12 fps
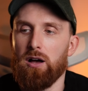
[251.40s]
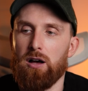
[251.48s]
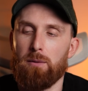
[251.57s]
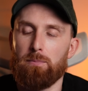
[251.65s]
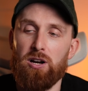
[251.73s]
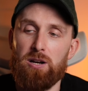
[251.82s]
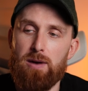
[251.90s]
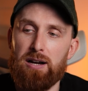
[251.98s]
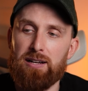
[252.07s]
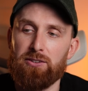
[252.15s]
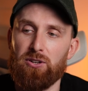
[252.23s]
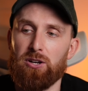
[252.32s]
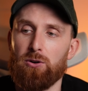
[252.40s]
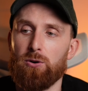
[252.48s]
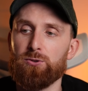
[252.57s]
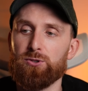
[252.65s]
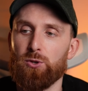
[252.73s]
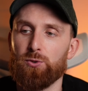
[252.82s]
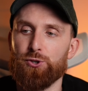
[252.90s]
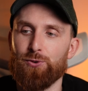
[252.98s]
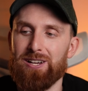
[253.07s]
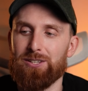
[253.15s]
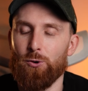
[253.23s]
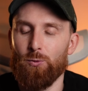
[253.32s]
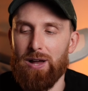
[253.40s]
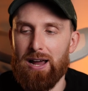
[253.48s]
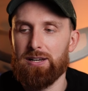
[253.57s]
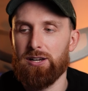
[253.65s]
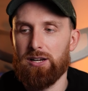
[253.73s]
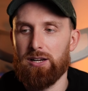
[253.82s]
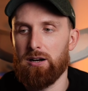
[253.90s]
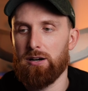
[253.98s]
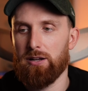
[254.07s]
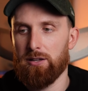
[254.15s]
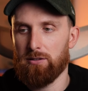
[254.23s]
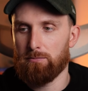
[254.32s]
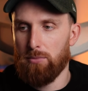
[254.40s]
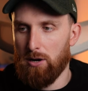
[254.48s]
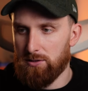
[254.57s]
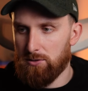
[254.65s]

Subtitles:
Polymarket, you can also trade right here in bot.